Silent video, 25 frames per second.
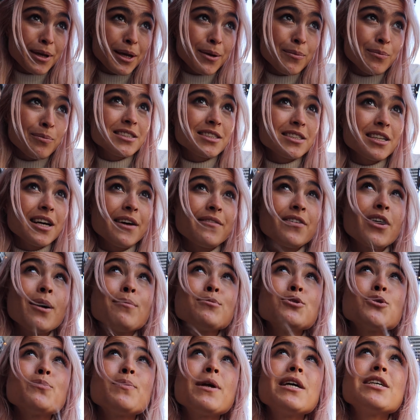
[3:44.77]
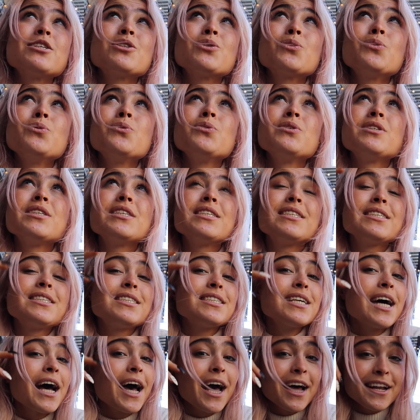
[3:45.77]
I've come to a place called
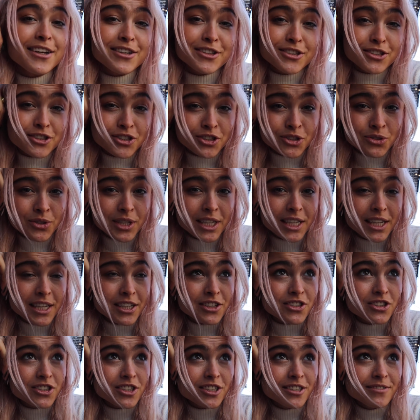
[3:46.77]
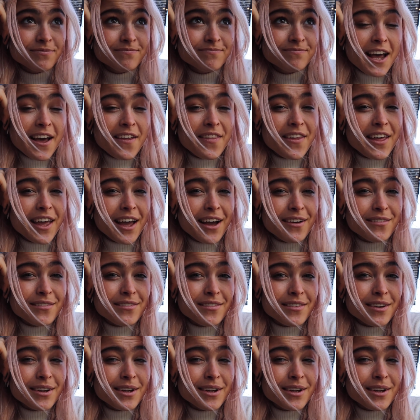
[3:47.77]
Tatner's Street Kitchen, and they have